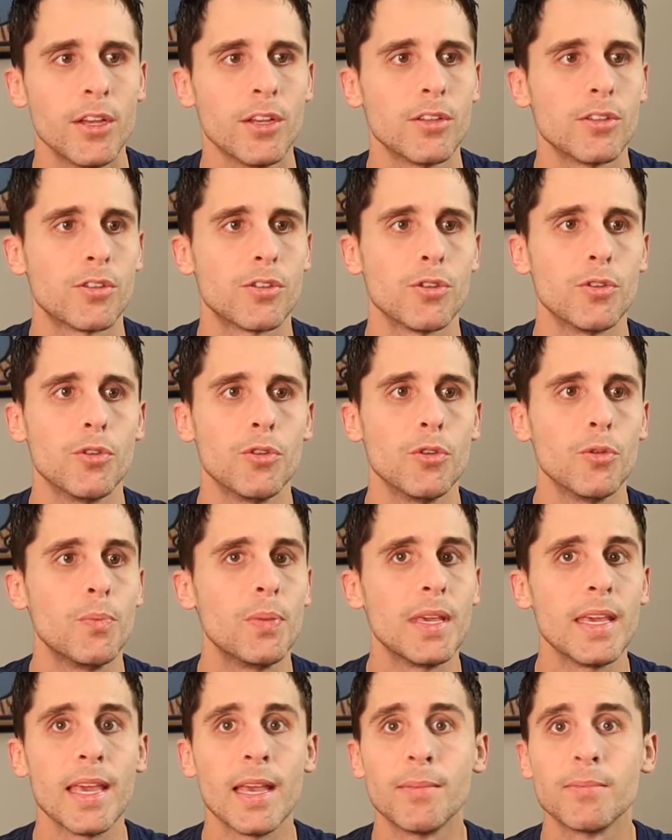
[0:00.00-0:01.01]
to
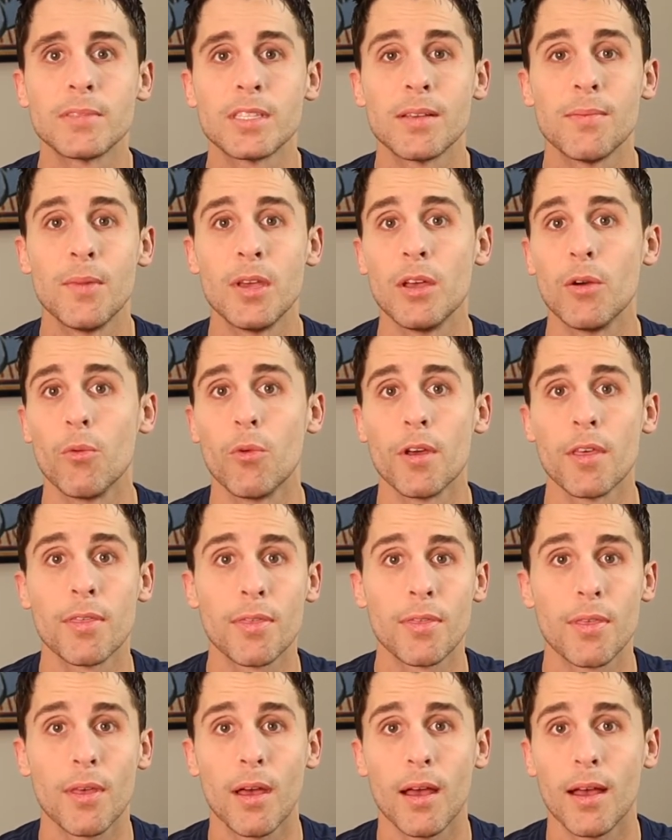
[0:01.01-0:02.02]
be intimate
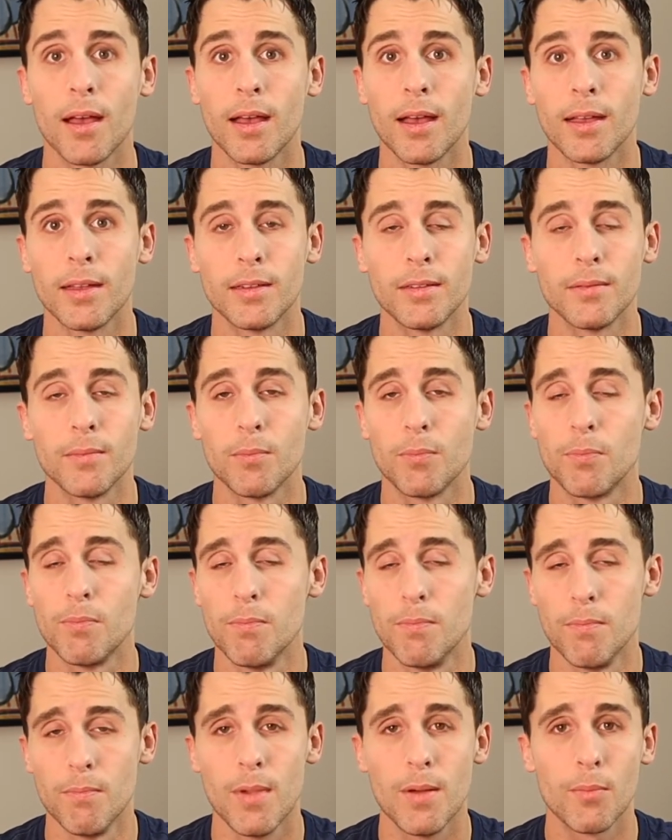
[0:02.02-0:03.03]
with a
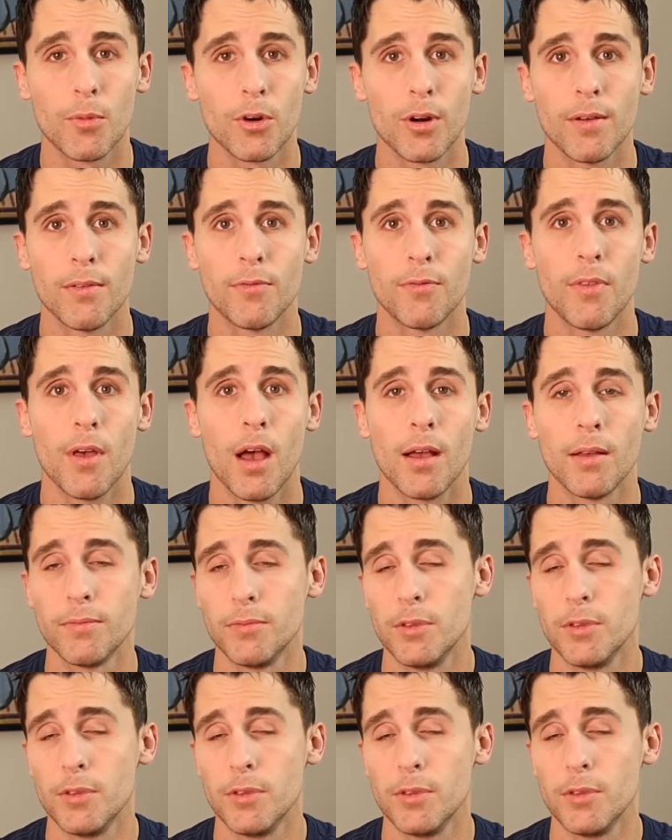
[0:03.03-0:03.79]
member of the,